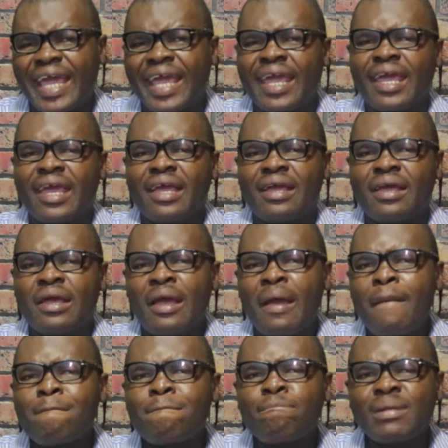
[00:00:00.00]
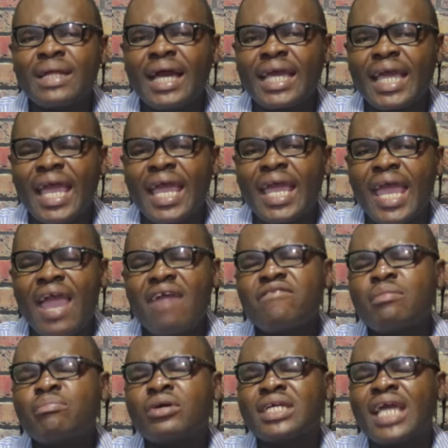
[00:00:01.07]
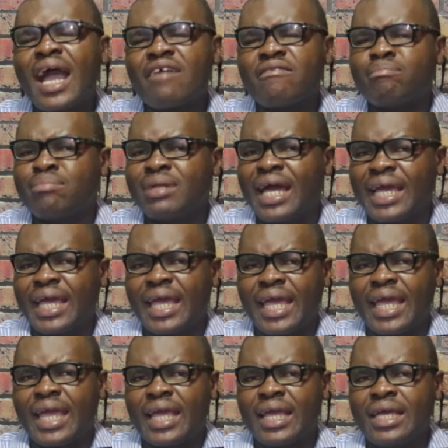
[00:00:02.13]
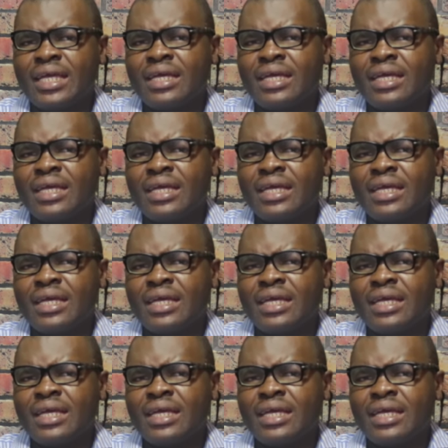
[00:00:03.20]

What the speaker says: hair, everybody have black hair,